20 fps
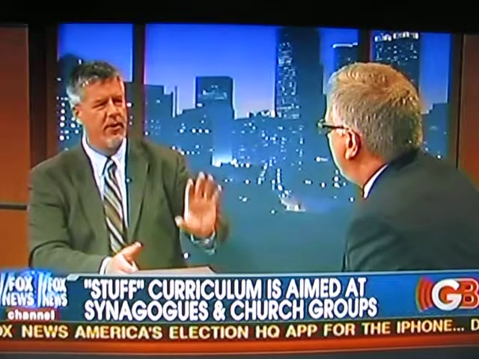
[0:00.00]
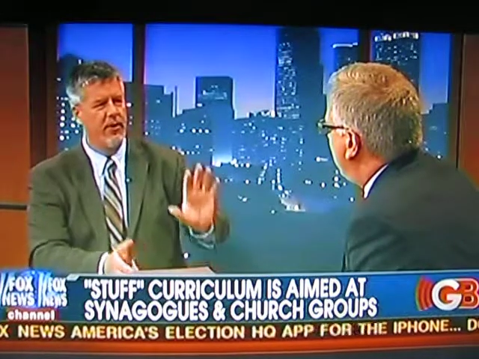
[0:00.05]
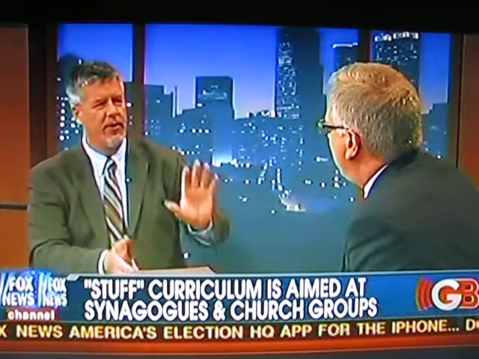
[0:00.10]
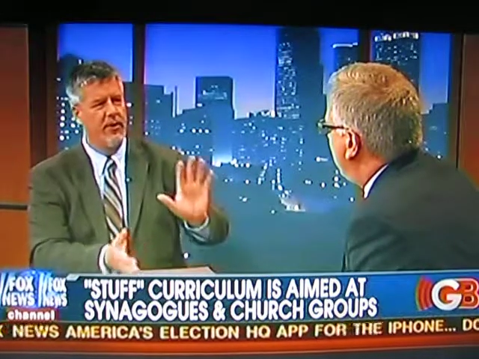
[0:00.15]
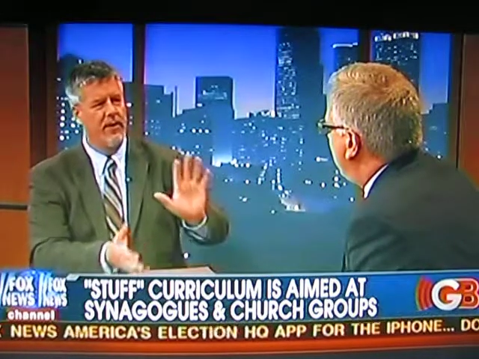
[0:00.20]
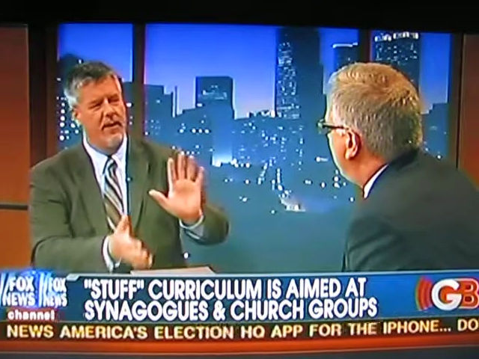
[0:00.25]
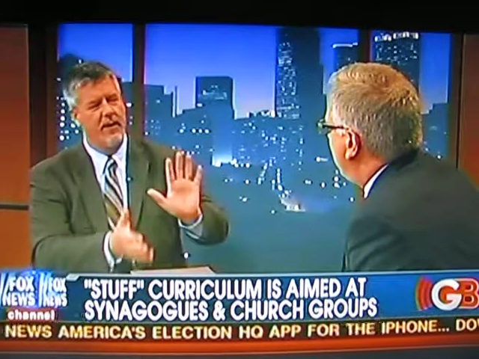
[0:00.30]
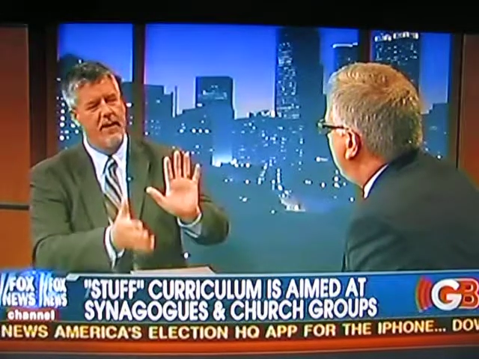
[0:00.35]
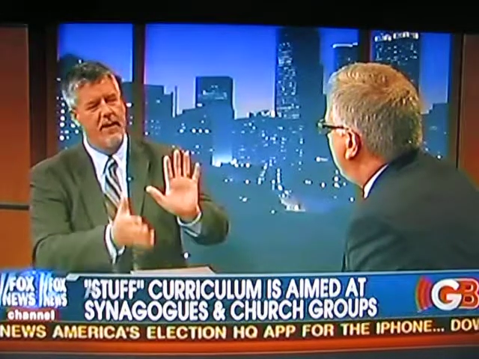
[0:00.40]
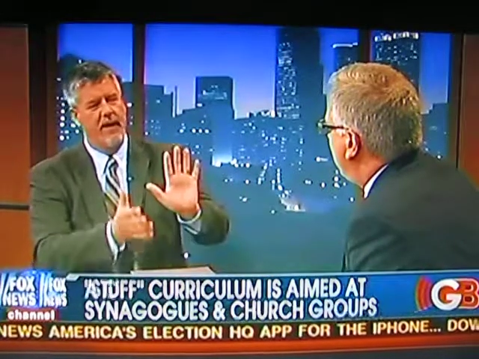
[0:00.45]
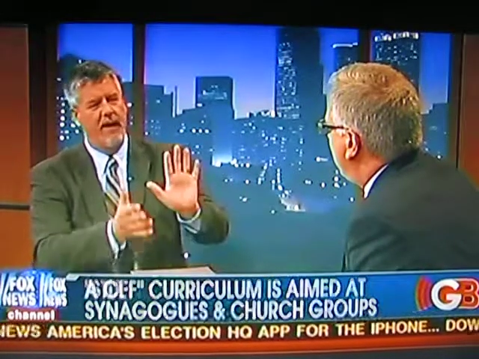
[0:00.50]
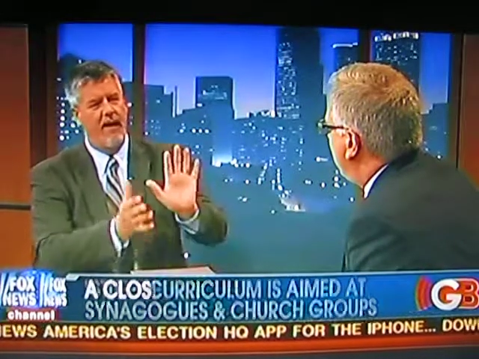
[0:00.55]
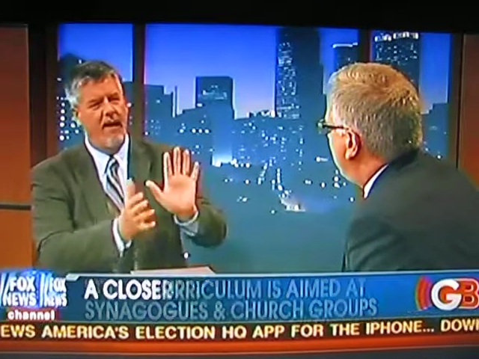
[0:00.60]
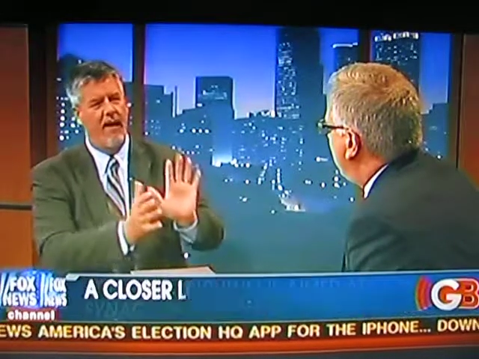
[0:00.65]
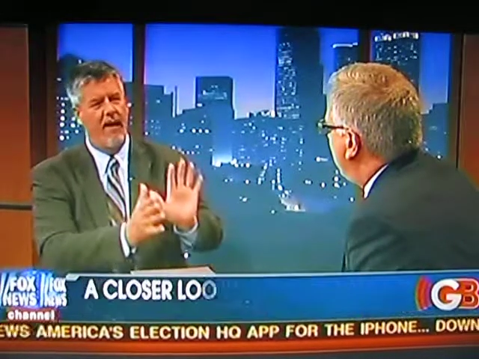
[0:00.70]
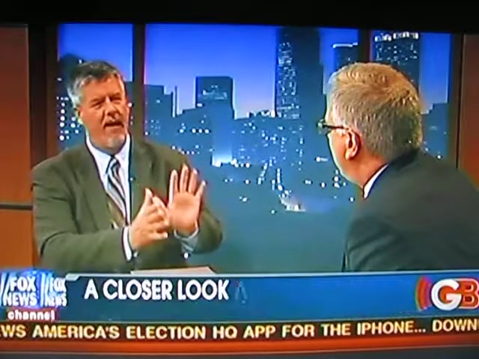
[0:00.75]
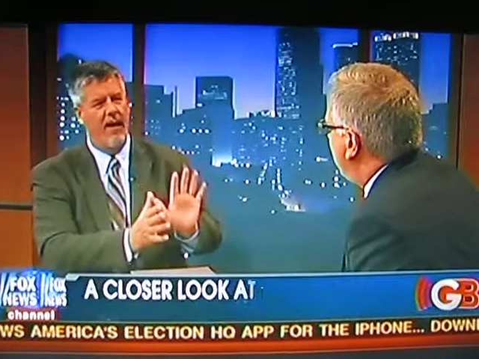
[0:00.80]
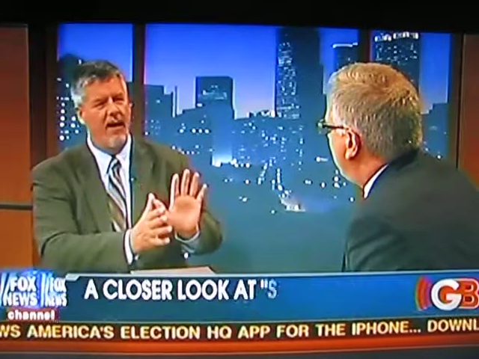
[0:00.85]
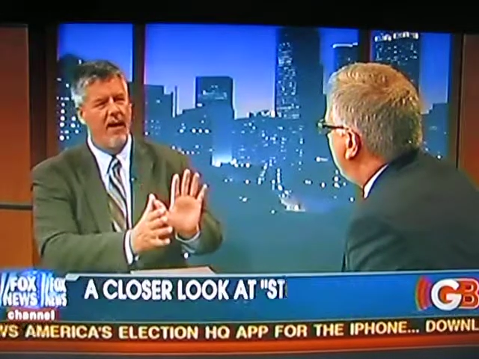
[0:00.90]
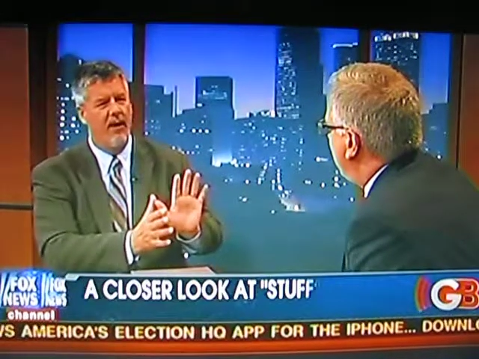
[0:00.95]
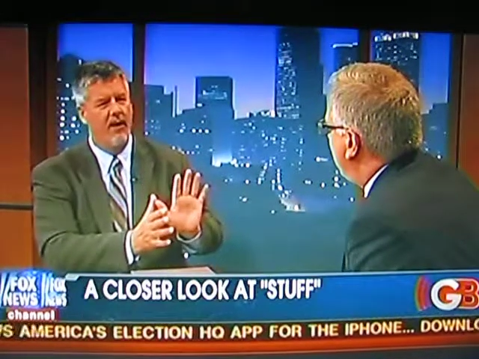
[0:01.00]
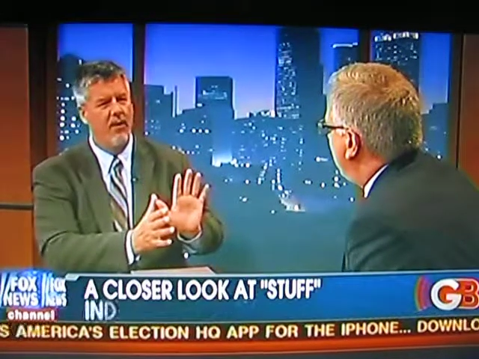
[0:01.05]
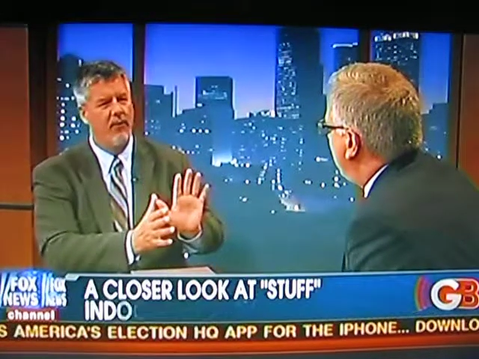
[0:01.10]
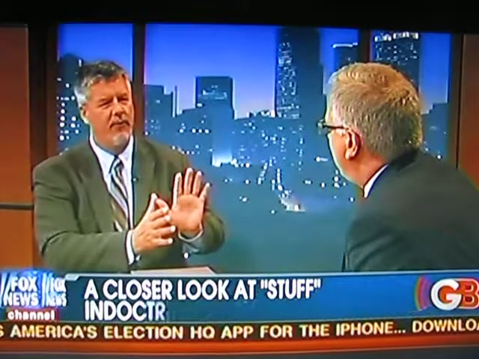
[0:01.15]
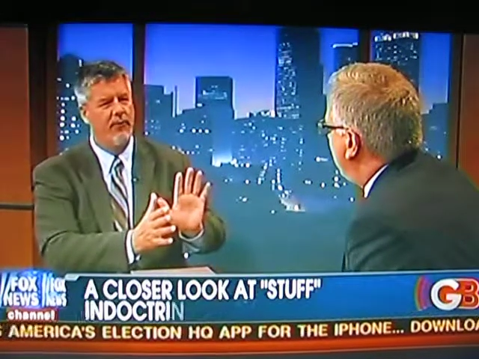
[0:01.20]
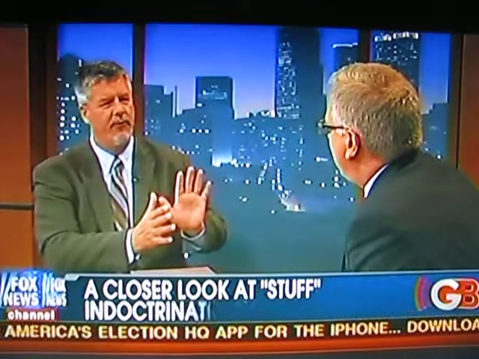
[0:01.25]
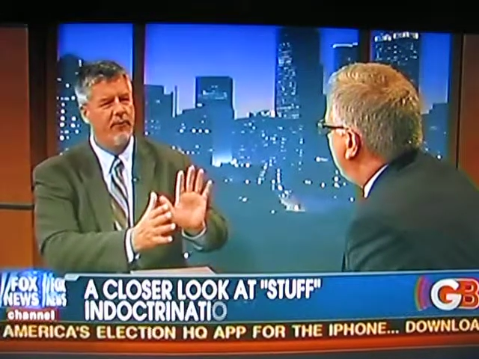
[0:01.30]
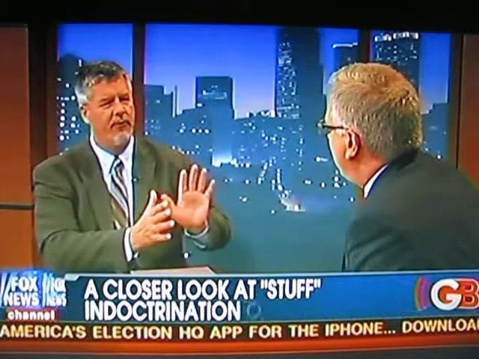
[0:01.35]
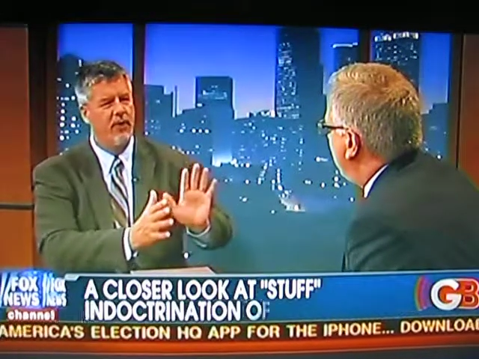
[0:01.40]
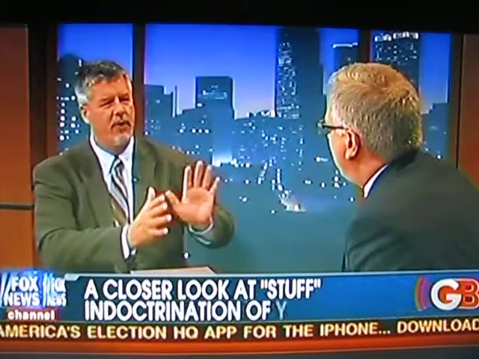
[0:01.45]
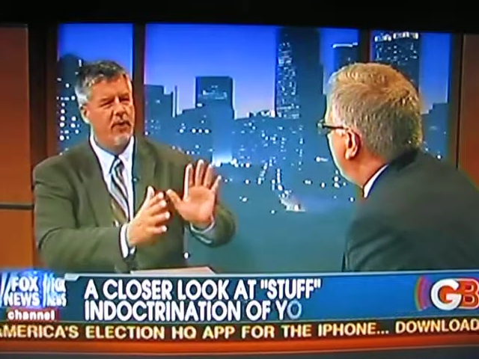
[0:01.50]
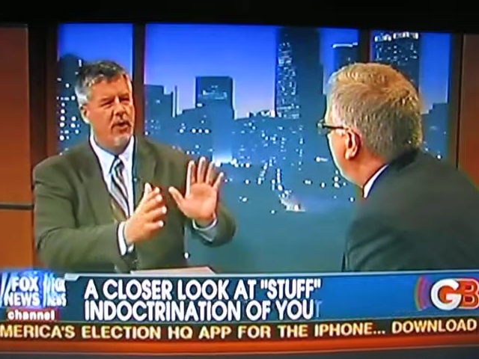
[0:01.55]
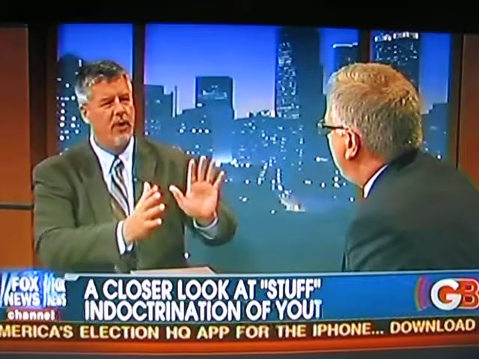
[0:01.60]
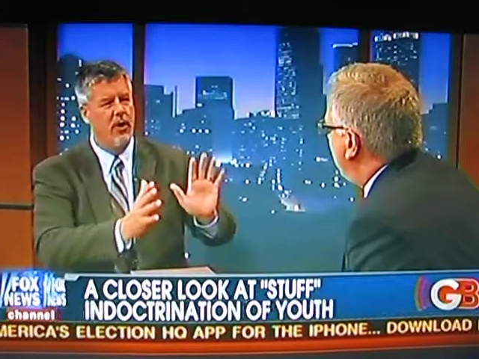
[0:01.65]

that clouds